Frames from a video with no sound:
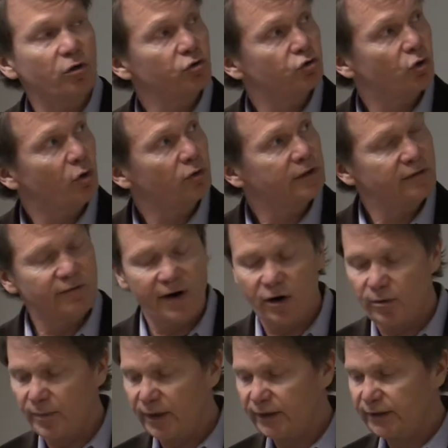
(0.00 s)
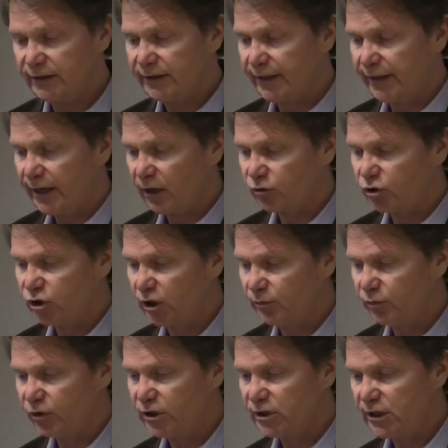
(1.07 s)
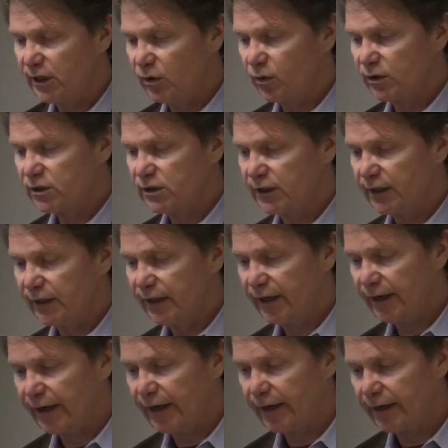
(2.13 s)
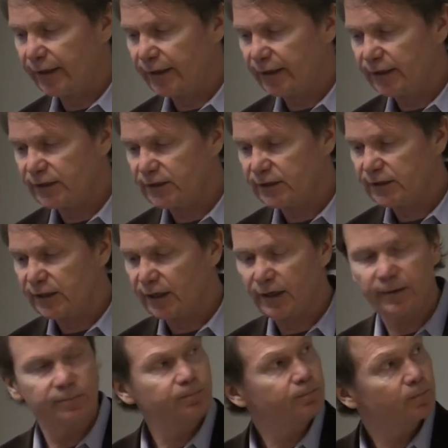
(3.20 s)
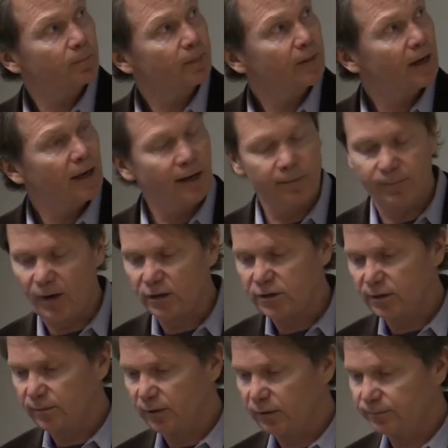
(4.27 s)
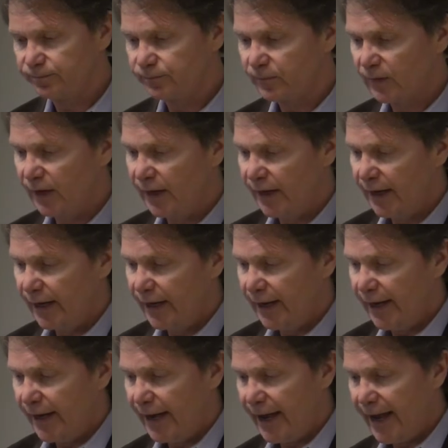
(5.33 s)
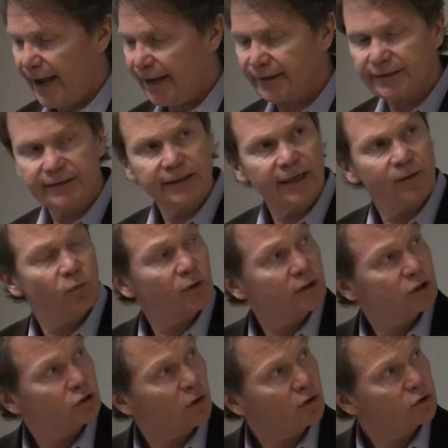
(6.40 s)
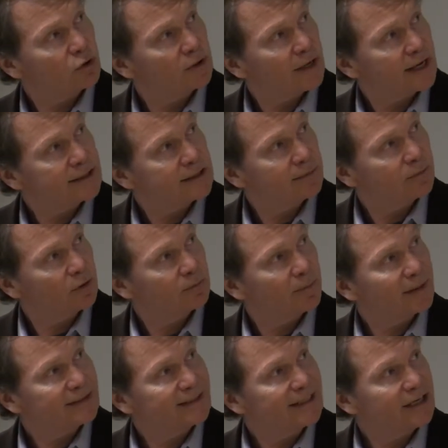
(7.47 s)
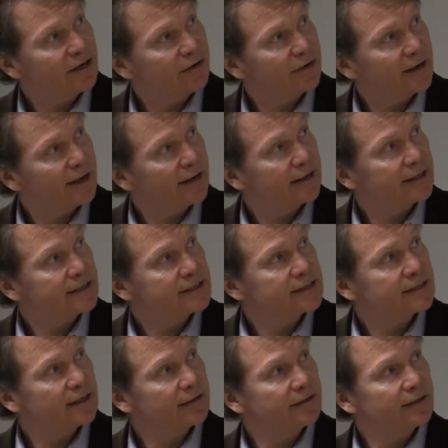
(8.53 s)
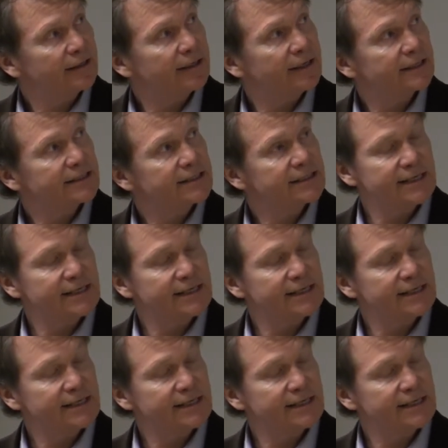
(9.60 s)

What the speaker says: controlled environment, and now cheap resequencing is possible. And what is also nice about bacteria is that the